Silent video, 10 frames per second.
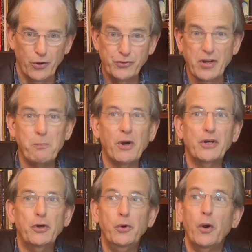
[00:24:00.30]
someone
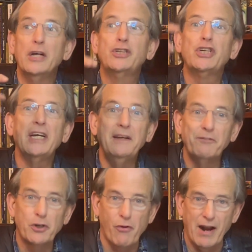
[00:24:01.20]
who
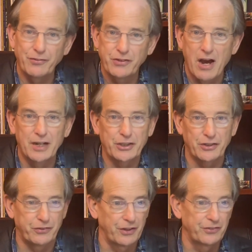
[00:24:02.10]
achieved Christ
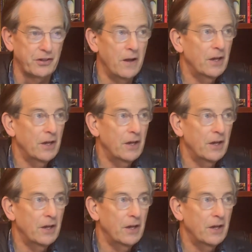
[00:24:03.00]
consciousness,